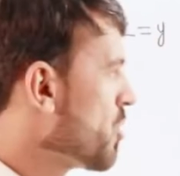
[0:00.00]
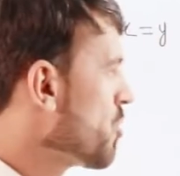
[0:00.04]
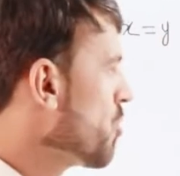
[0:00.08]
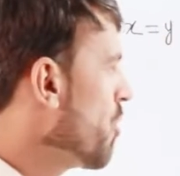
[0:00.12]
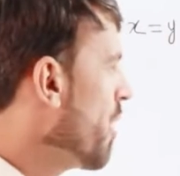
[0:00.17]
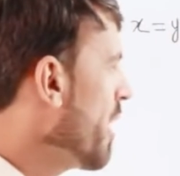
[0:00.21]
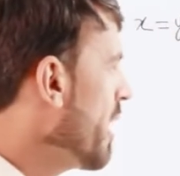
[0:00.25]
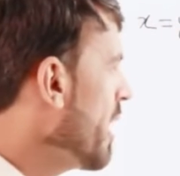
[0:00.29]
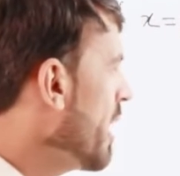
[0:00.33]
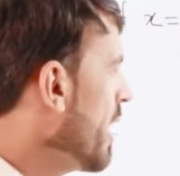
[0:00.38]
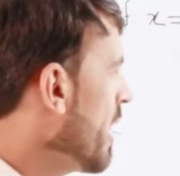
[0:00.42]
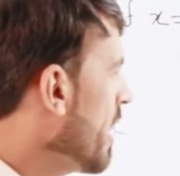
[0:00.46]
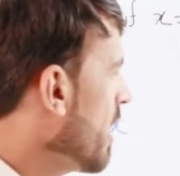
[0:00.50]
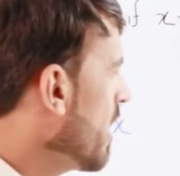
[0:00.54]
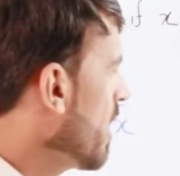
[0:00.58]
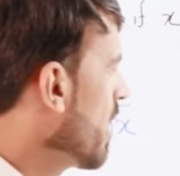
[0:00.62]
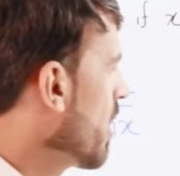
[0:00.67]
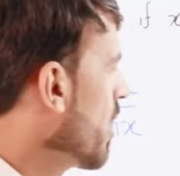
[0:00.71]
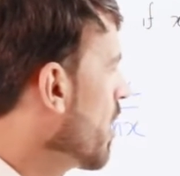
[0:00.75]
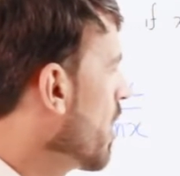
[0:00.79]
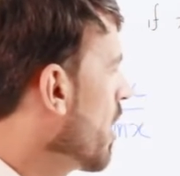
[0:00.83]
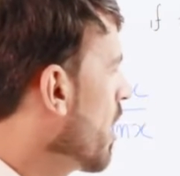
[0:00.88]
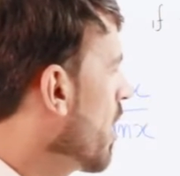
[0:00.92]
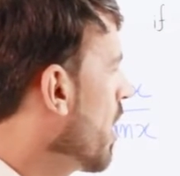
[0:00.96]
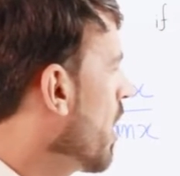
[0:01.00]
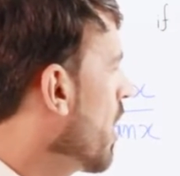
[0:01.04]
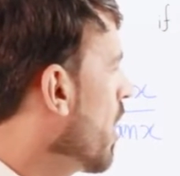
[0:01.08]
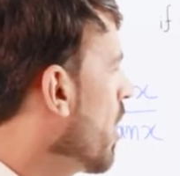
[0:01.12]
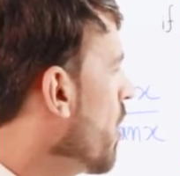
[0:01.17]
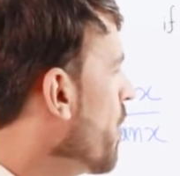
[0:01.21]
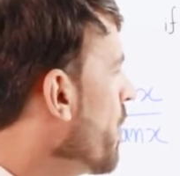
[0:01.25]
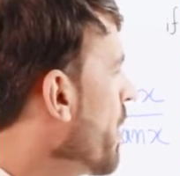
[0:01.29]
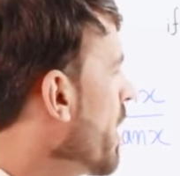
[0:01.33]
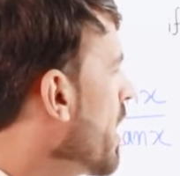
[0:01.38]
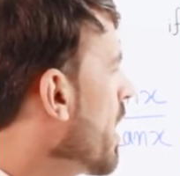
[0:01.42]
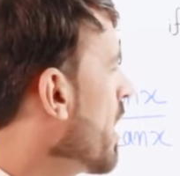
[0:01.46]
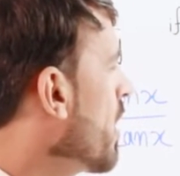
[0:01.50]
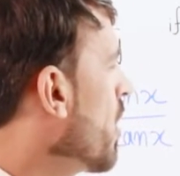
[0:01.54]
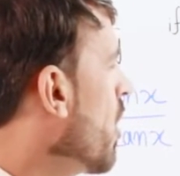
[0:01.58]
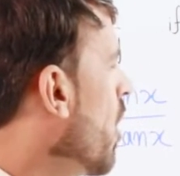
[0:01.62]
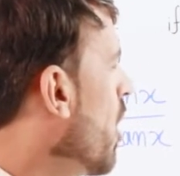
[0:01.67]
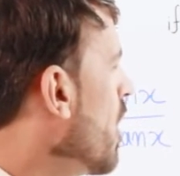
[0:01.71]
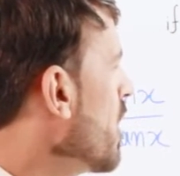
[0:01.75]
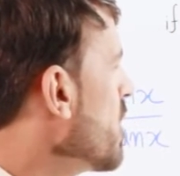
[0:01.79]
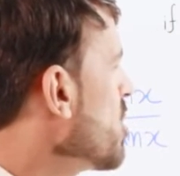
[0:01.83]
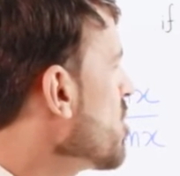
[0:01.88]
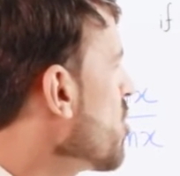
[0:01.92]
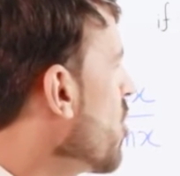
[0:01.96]
So here we can
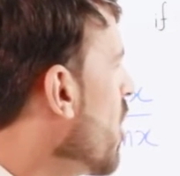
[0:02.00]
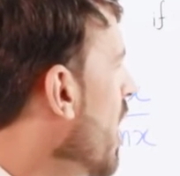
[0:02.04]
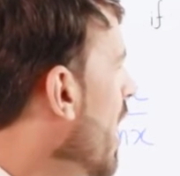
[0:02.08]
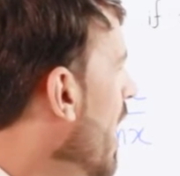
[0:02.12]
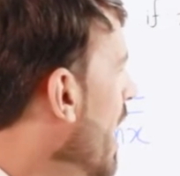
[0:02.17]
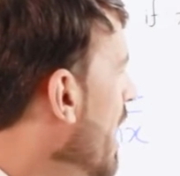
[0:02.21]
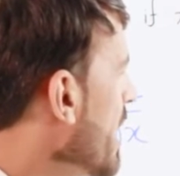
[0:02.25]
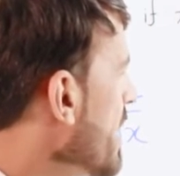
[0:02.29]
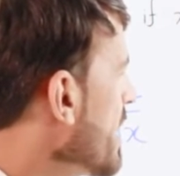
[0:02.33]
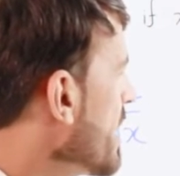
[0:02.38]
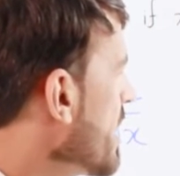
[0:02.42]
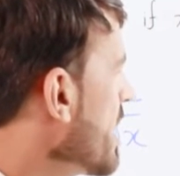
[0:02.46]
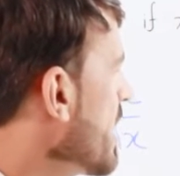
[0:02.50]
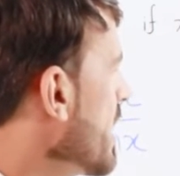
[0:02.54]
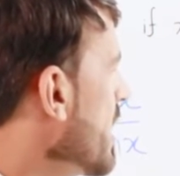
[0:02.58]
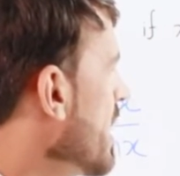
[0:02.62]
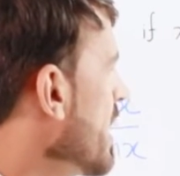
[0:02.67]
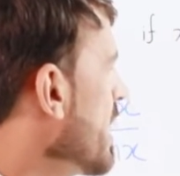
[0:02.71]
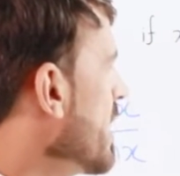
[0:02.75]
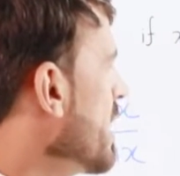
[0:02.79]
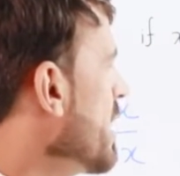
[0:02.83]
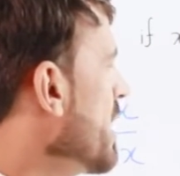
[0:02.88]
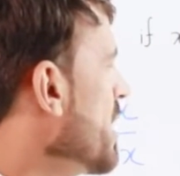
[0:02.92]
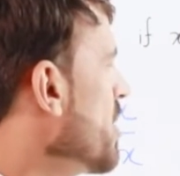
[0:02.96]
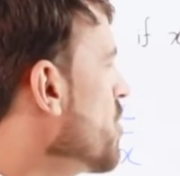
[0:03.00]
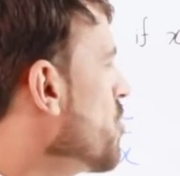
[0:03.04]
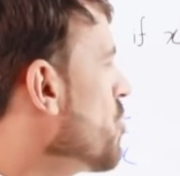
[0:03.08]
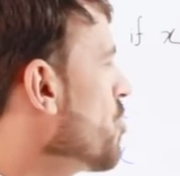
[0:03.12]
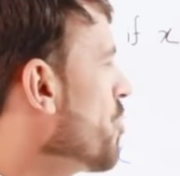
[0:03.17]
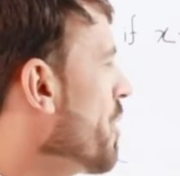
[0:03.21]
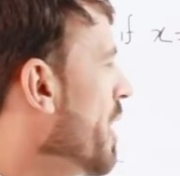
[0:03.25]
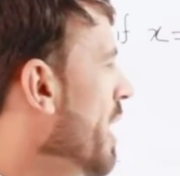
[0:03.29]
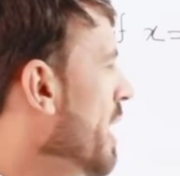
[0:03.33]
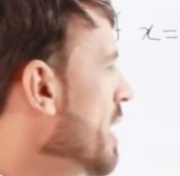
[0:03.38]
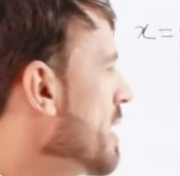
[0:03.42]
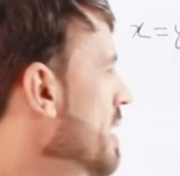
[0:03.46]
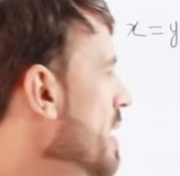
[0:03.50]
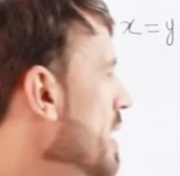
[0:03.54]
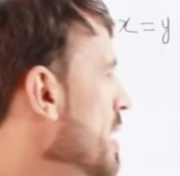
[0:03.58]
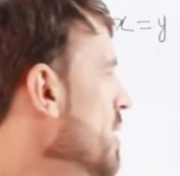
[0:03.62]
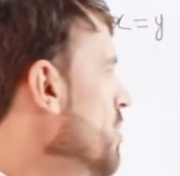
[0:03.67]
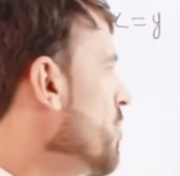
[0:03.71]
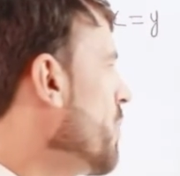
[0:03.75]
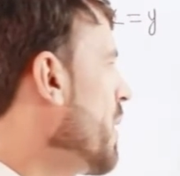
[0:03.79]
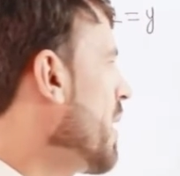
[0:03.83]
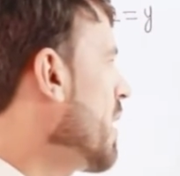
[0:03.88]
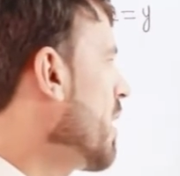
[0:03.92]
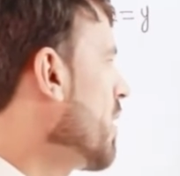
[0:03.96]
also add these two
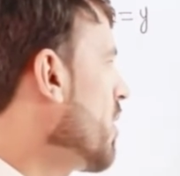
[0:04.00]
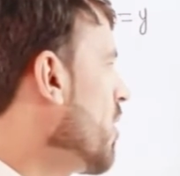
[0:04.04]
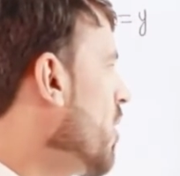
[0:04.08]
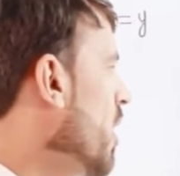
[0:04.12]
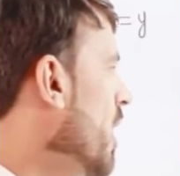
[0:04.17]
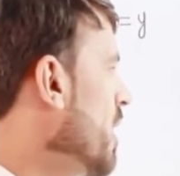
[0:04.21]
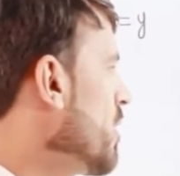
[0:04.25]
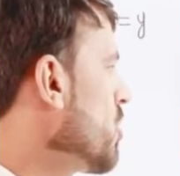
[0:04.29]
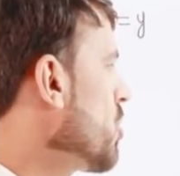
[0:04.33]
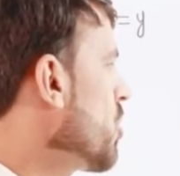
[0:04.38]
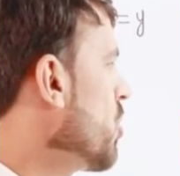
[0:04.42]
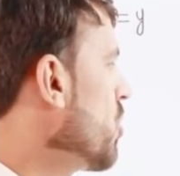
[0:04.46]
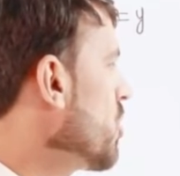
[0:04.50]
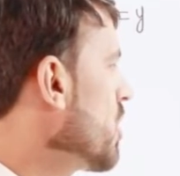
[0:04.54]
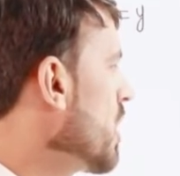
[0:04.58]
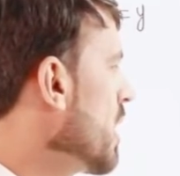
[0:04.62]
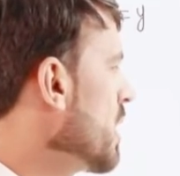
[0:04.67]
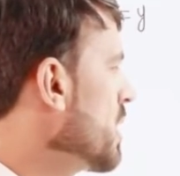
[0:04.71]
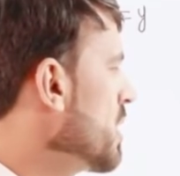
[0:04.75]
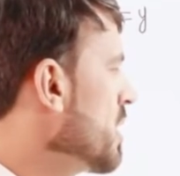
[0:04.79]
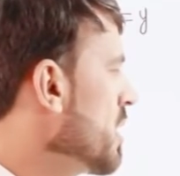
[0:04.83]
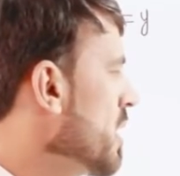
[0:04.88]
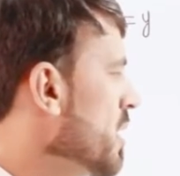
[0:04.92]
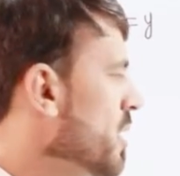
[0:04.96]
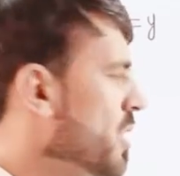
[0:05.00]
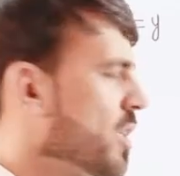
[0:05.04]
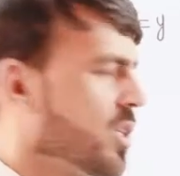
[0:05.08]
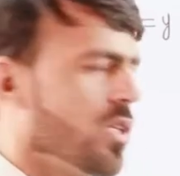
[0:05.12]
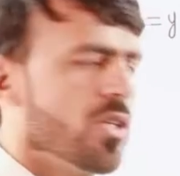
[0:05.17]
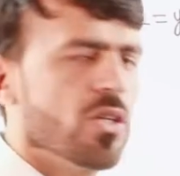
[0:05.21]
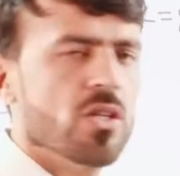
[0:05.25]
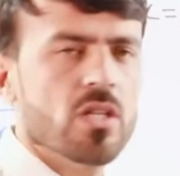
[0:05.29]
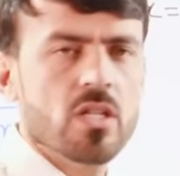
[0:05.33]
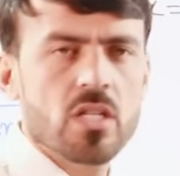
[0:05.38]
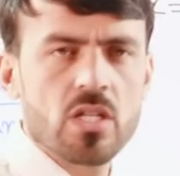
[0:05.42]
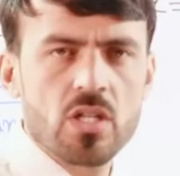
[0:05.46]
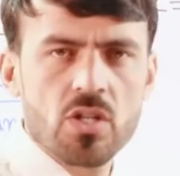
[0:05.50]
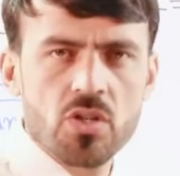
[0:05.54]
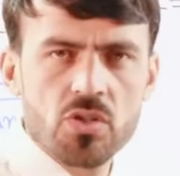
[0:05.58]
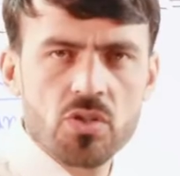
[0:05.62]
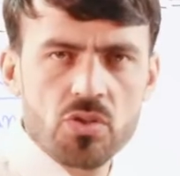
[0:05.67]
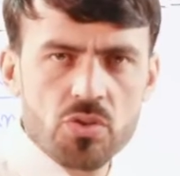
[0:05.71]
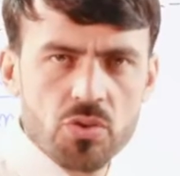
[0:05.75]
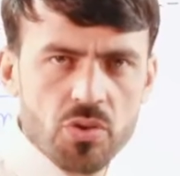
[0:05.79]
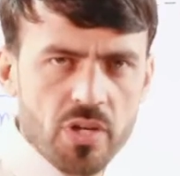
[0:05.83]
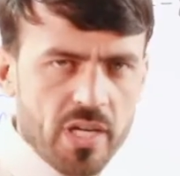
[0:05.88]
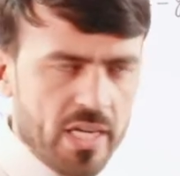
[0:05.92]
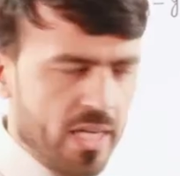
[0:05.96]
x's. We can write cotangent
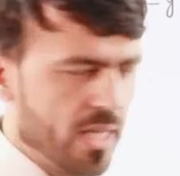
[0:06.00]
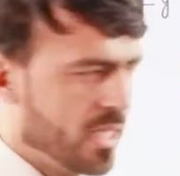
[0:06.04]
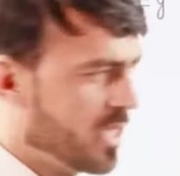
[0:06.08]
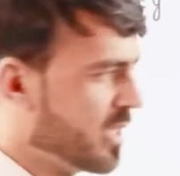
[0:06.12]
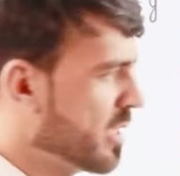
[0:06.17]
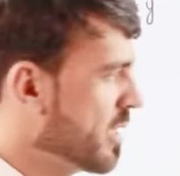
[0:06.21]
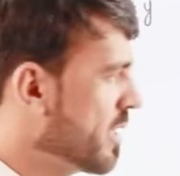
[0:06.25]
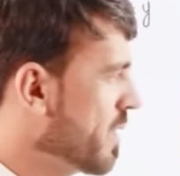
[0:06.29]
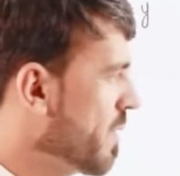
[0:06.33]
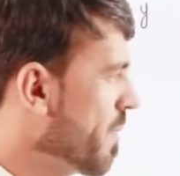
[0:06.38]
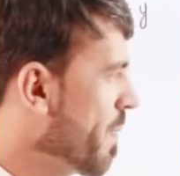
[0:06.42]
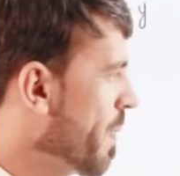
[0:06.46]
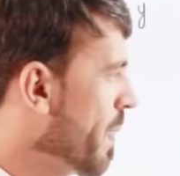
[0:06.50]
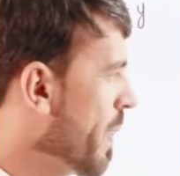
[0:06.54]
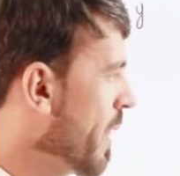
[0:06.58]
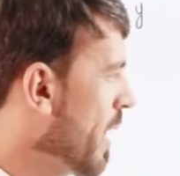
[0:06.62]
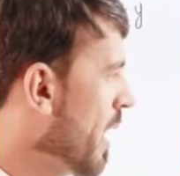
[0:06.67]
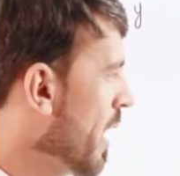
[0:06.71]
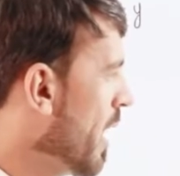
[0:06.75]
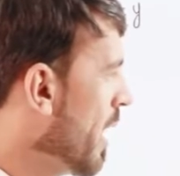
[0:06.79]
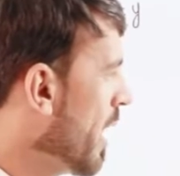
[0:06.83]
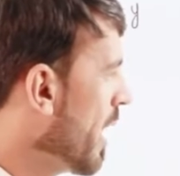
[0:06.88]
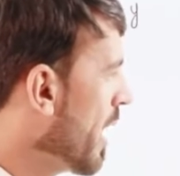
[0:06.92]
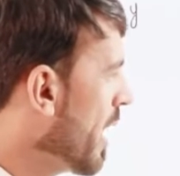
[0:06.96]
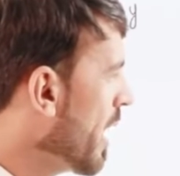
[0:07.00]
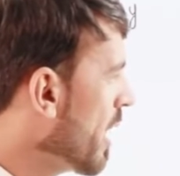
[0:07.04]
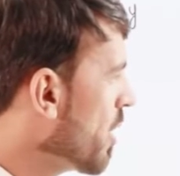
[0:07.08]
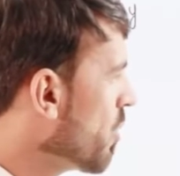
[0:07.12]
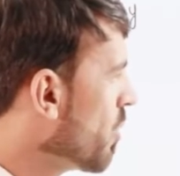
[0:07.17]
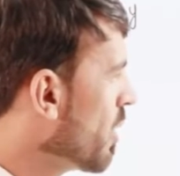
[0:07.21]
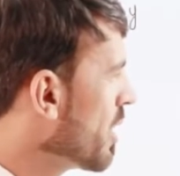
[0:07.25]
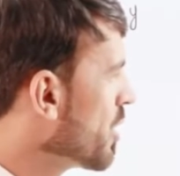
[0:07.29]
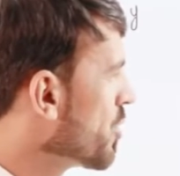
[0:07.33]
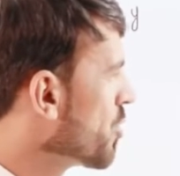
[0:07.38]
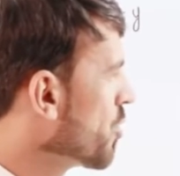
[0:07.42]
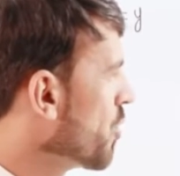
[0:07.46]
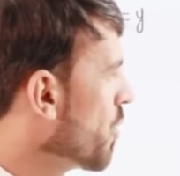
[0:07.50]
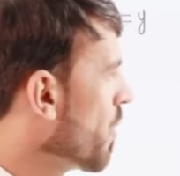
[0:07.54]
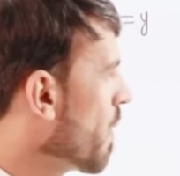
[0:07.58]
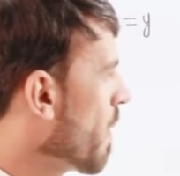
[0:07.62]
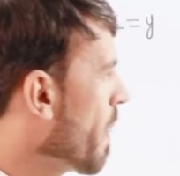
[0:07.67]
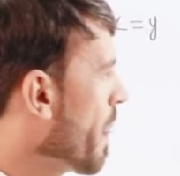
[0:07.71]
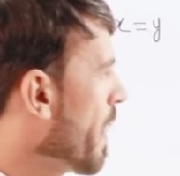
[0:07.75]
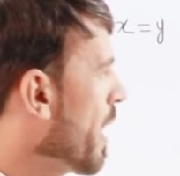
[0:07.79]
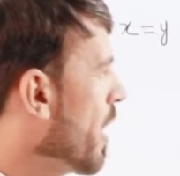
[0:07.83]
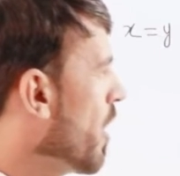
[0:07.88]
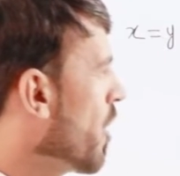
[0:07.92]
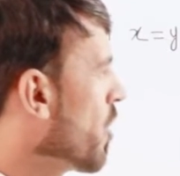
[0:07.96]
2x equal to
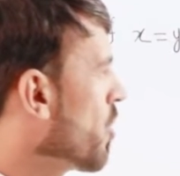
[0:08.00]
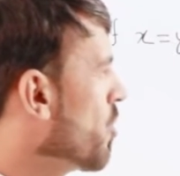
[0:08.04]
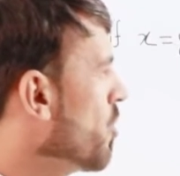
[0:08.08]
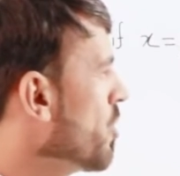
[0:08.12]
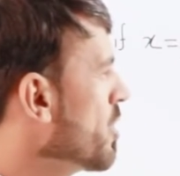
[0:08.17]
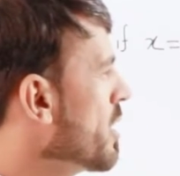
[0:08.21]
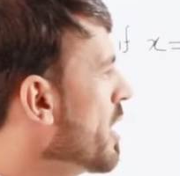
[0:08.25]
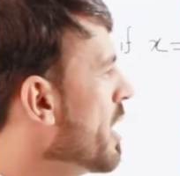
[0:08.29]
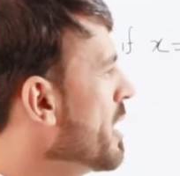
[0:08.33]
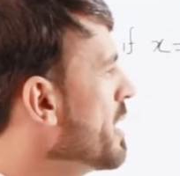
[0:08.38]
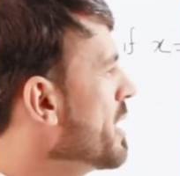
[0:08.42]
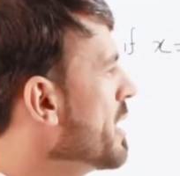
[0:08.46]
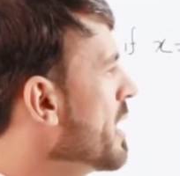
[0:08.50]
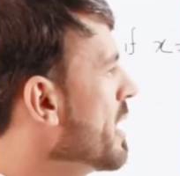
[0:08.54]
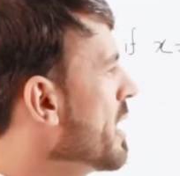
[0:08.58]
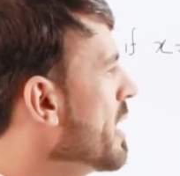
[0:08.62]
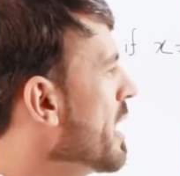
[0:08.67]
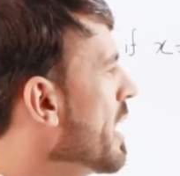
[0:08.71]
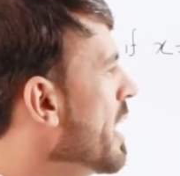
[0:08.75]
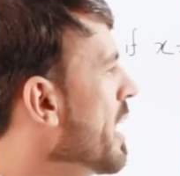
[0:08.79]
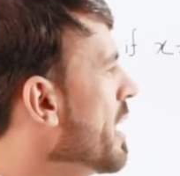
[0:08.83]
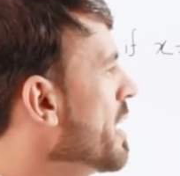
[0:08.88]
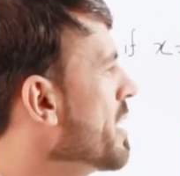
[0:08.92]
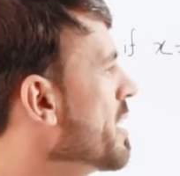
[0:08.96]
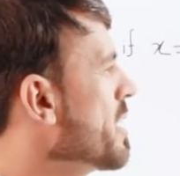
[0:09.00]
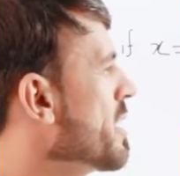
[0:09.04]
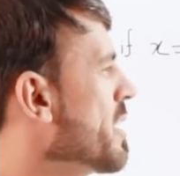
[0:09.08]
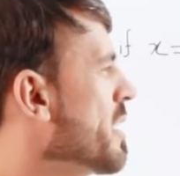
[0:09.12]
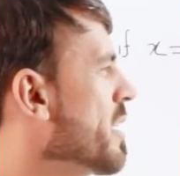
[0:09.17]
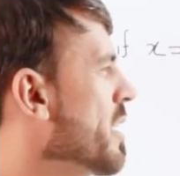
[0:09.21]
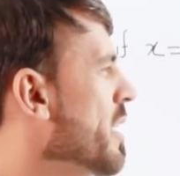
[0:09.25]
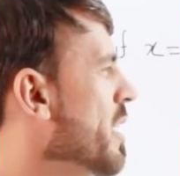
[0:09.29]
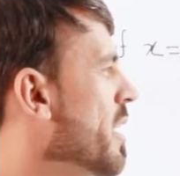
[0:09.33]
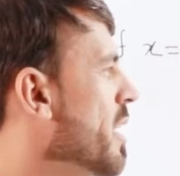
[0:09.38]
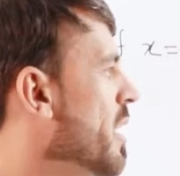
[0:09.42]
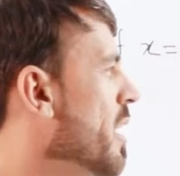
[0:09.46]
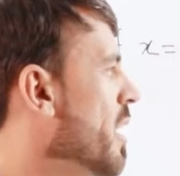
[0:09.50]
cotangent x